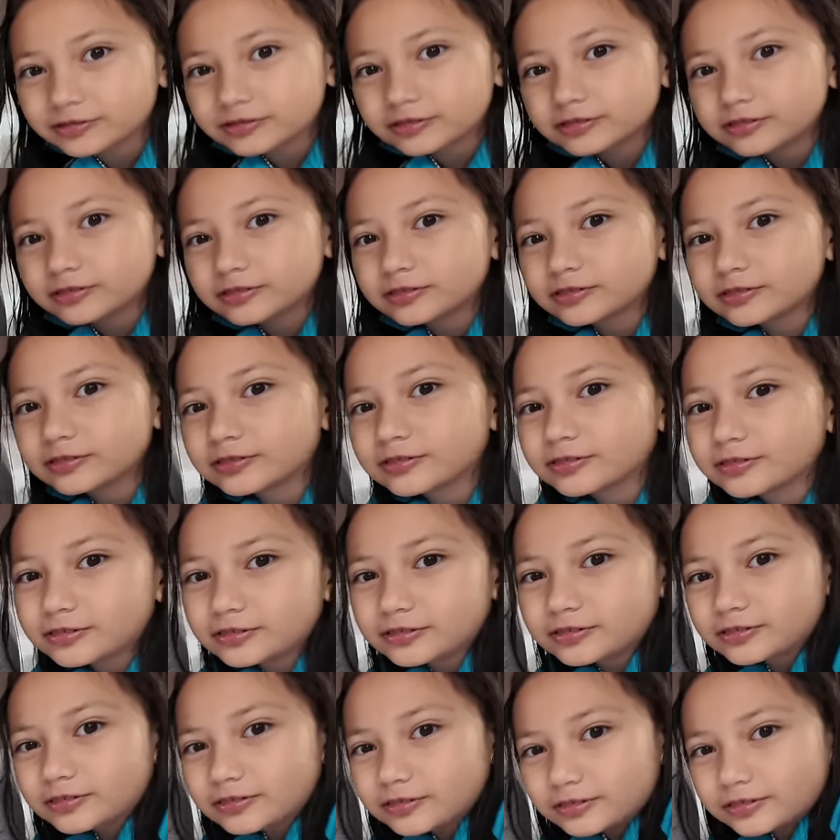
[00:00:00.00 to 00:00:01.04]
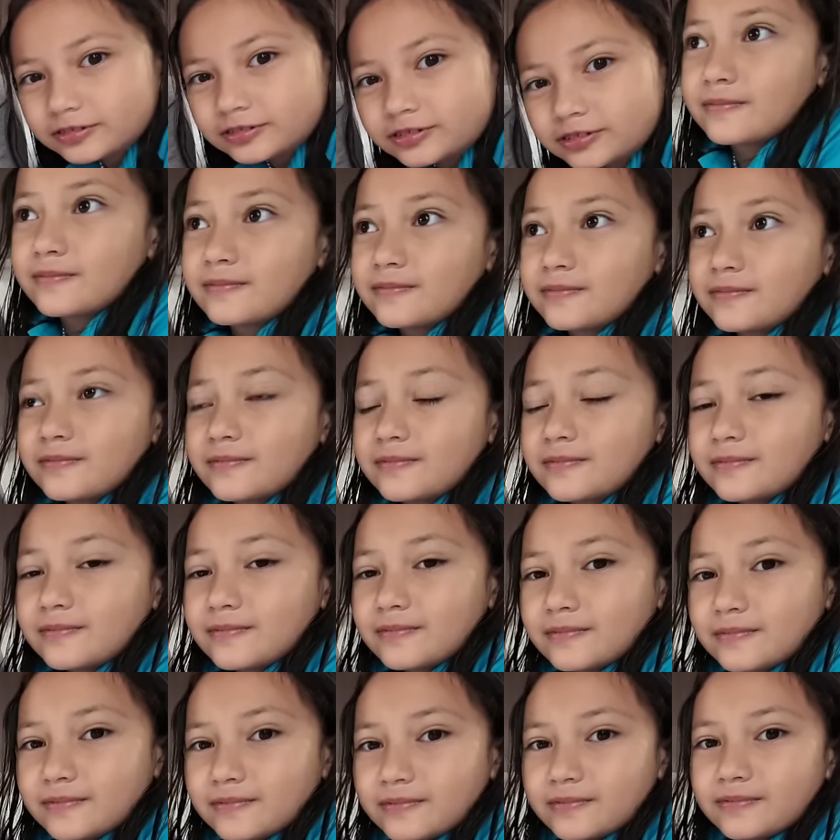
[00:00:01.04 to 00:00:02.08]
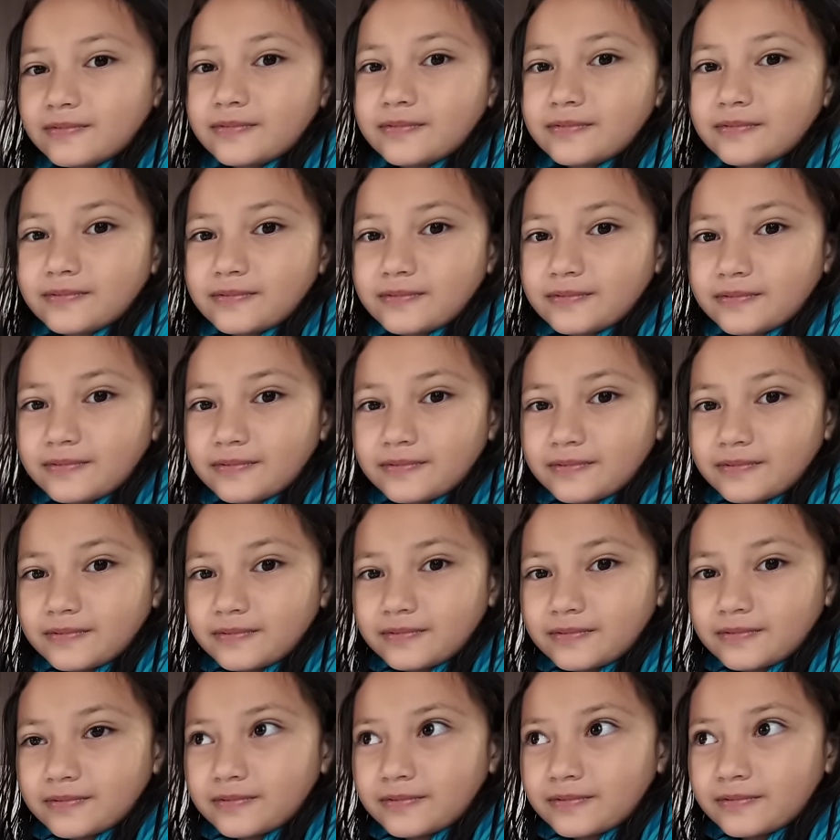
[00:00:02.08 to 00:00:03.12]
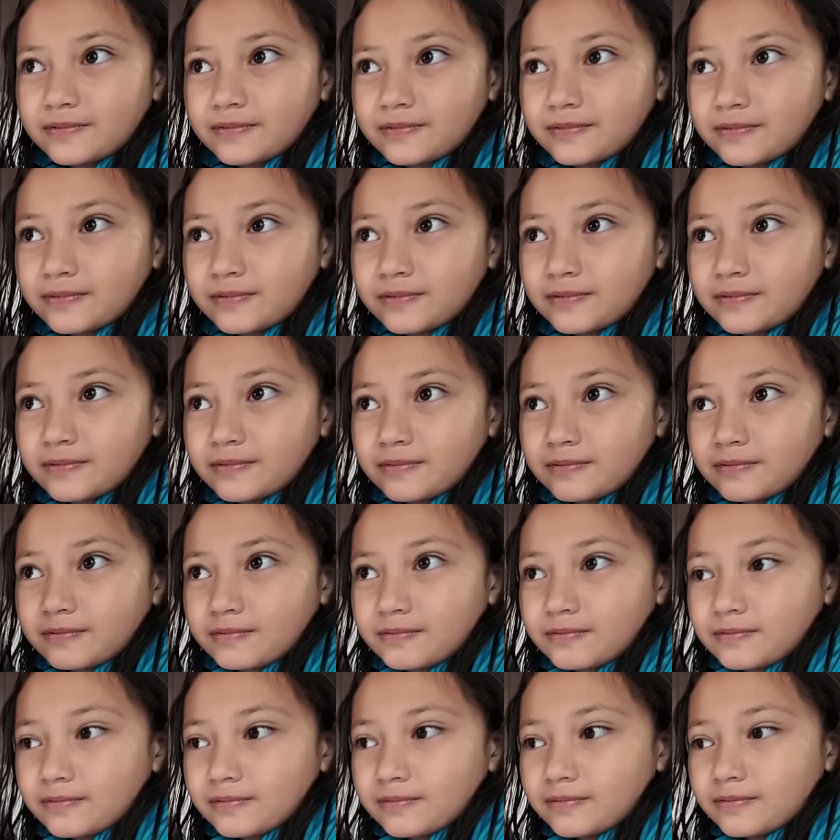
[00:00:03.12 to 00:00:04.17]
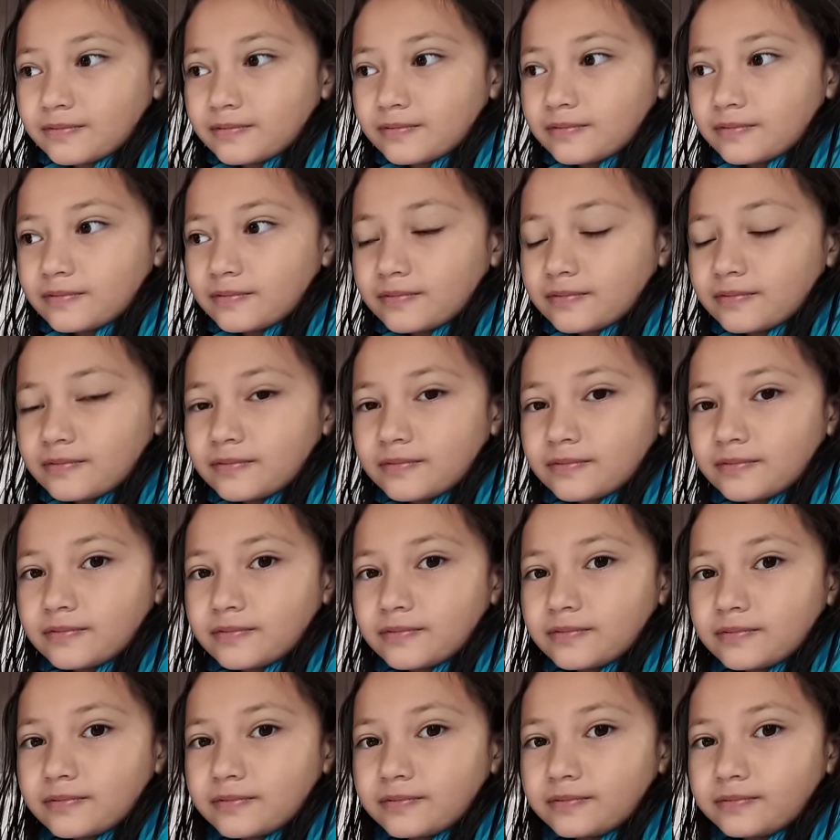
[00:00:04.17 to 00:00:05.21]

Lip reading: This person isn't speaking.